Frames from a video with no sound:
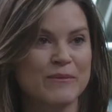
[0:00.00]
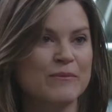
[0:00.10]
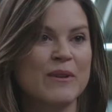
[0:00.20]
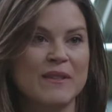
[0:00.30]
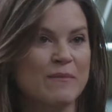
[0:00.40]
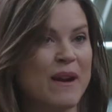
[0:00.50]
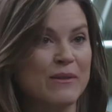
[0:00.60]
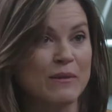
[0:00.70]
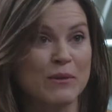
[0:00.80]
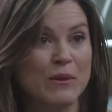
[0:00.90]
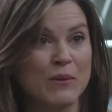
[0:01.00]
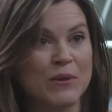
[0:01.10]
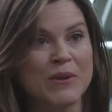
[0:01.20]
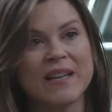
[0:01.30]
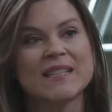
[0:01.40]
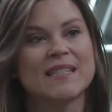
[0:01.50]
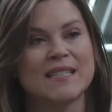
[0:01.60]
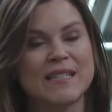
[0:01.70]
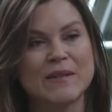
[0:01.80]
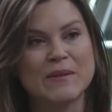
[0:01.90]
what the Microsoft Stores were created to
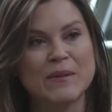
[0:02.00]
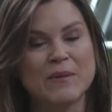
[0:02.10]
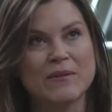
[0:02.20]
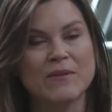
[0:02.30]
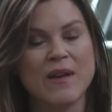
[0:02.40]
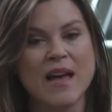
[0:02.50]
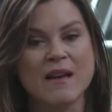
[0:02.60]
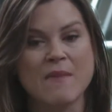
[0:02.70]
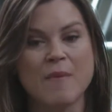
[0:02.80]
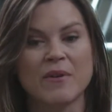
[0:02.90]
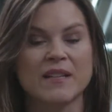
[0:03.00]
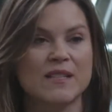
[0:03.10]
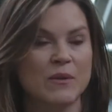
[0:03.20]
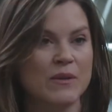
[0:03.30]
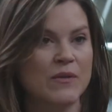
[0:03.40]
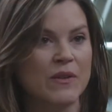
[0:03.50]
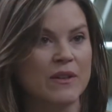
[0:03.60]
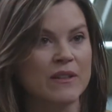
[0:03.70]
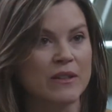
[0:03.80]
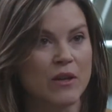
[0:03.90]
do. So we've operated stores
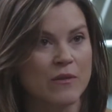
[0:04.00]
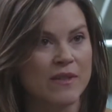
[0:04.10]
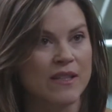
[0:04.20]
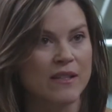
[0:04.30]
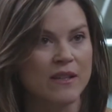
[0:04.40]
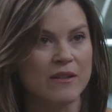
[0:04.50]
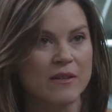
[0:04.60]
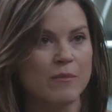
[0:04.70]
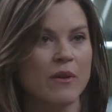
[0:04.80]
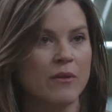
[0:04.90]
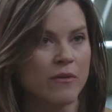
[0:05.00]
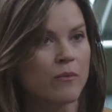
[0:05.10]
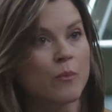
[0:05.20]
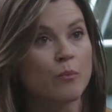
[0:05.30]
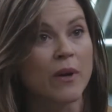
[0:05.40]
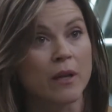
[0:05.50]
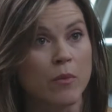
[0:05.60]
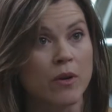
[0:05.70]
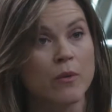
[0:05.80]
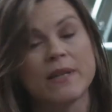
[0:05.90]
for a little over 6 years, both brick and
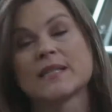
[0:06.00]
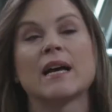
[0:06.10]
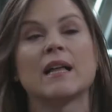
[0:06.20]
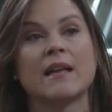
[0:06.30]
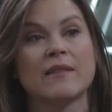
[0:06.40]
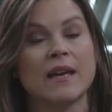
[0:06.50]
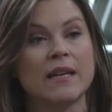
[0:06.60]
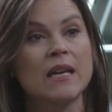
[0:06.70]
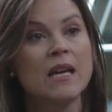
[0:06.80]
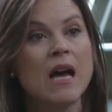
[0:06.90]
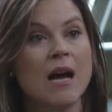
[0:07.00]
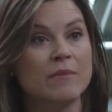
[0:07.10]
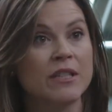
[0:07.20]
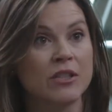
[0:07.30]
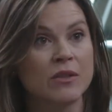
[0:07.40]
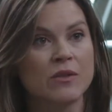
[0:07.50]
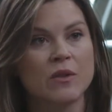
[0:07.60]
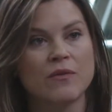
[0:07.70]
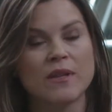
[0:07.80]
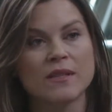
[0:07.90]
mortar retail and then digital
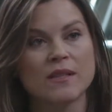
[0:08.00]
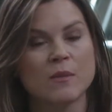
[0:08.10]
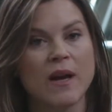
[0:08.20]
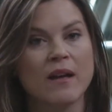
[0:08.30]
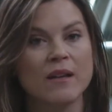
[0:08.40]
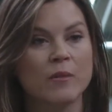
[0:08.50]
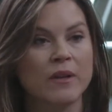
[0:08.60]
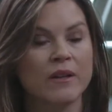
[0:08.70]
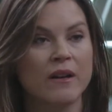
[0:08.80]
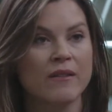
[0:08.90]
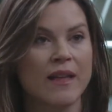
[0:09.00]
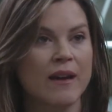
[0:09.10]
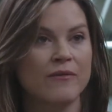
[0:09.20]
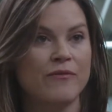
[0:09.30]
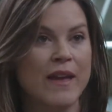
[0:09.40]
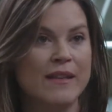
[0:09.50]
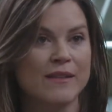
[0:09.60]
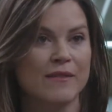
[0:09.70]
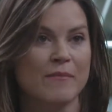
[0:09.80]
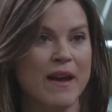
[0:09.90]
storefronts as well. And we are that
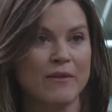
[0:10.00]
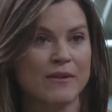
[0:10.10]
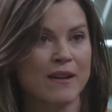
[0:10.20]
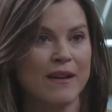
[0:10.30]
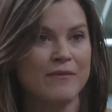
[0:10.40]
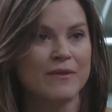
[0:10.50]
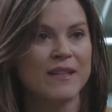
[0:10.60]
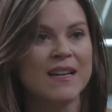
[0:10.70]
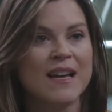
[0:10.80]
face of Microsoft